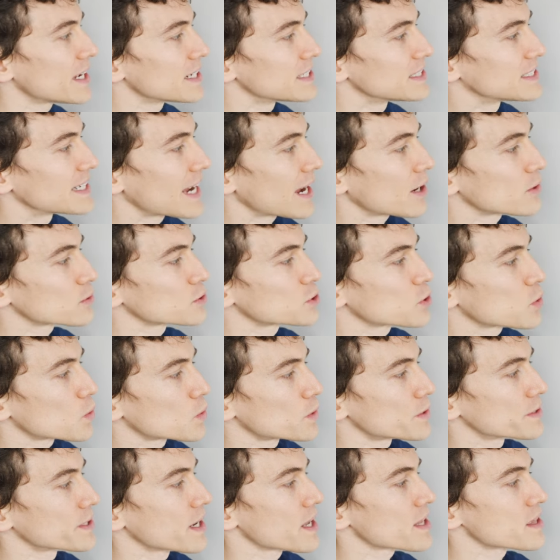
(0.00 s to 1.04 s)
down
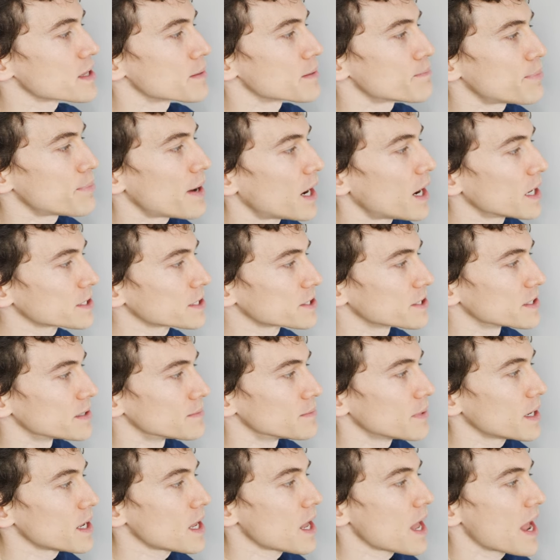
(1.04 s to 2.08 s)
toward the
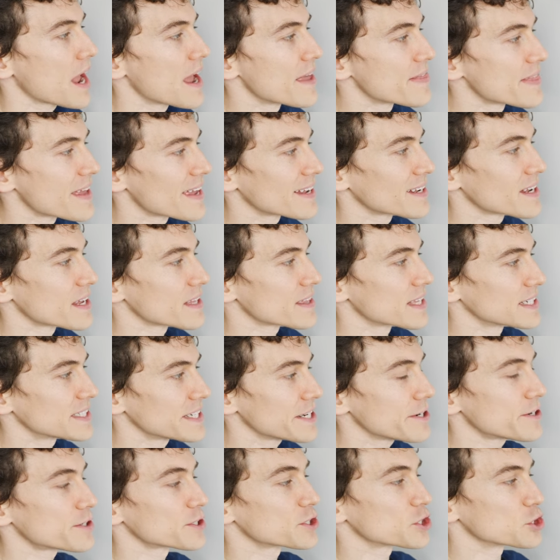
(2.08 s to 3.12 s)
punctum, and then the
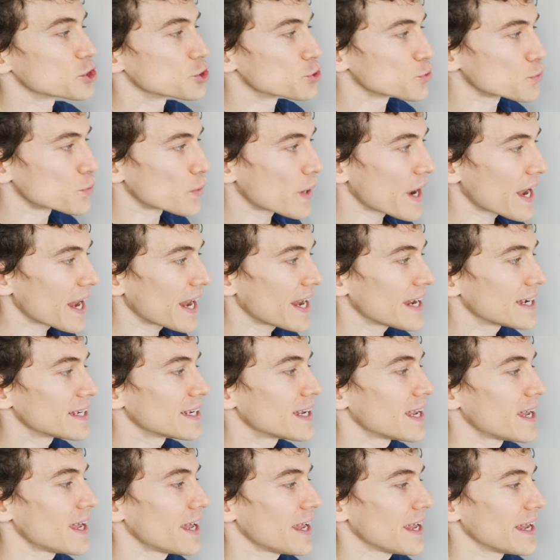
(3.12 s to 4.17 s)
tears drain
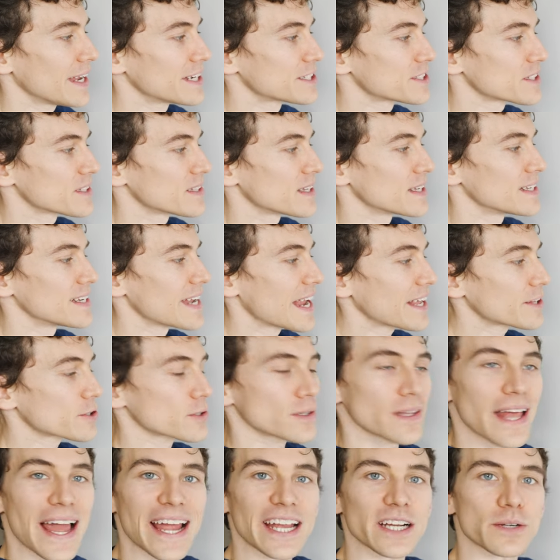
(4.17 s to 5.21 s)
into the
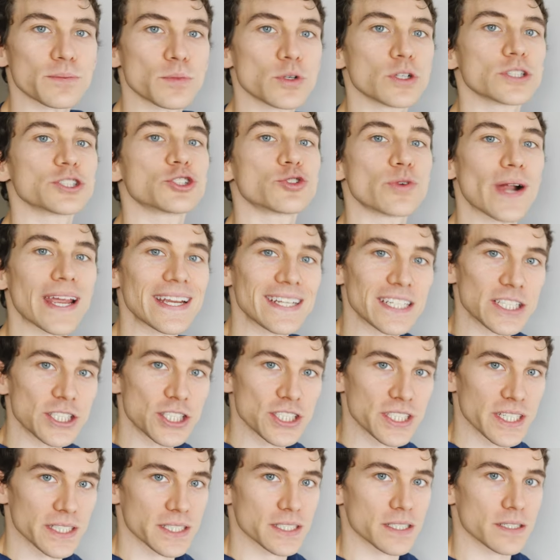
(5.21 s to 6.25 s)
nasolacrimal drainage
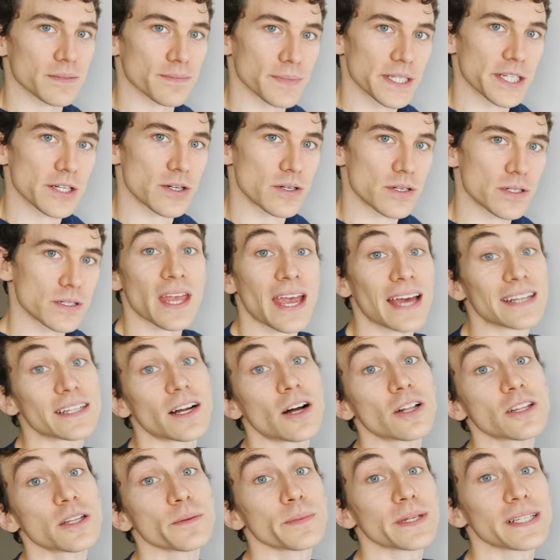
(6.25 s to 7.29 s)
system here. And
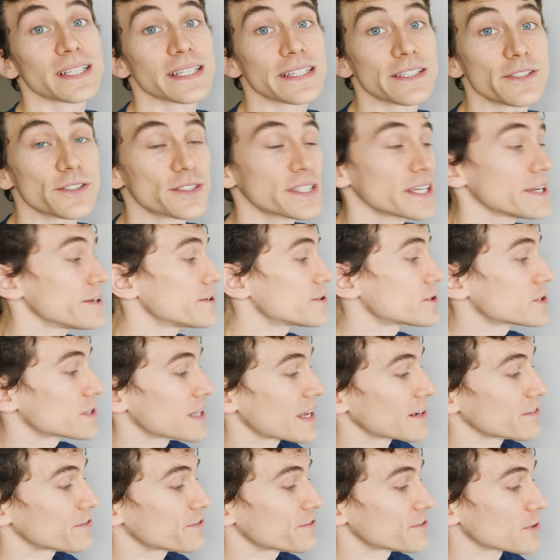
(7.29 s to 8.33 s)
ultimately your tears
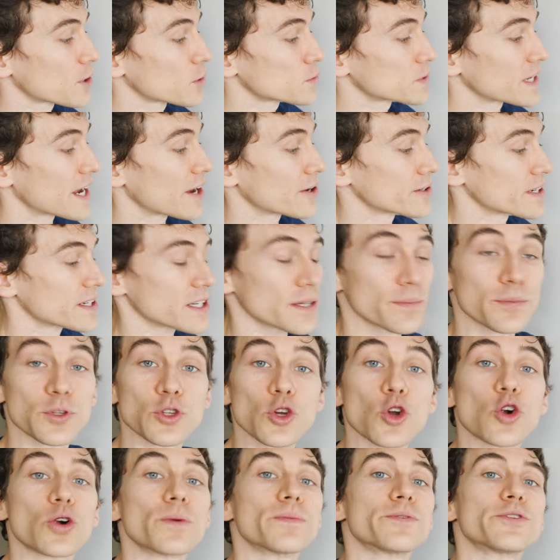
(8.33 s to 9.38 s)
then flow down and
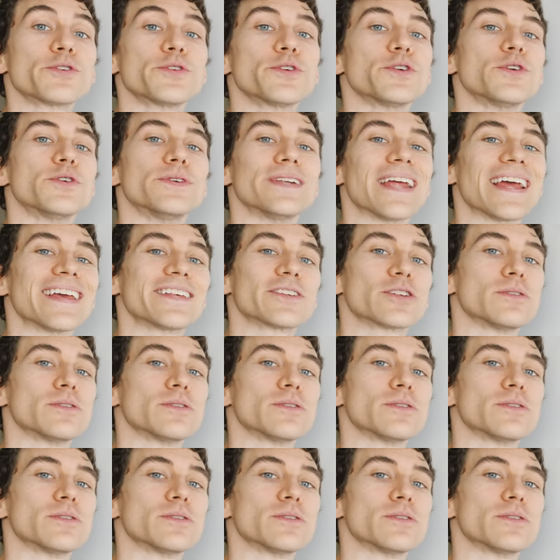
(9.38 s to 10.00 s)
absorb through your nasal